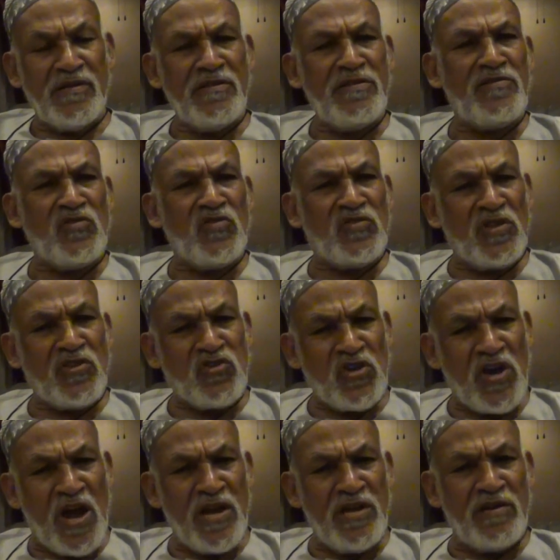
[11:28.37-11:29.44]
This is a
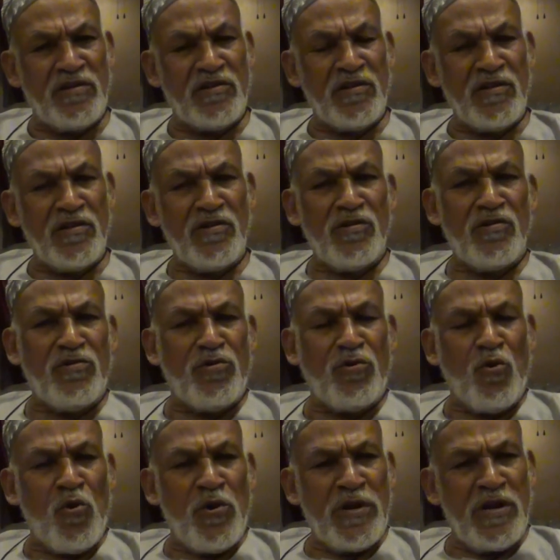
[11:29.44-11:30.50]
child
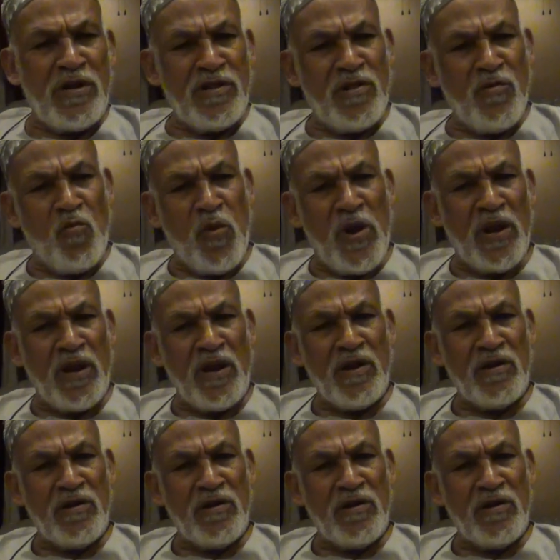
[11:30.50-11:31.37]
thrown in the well,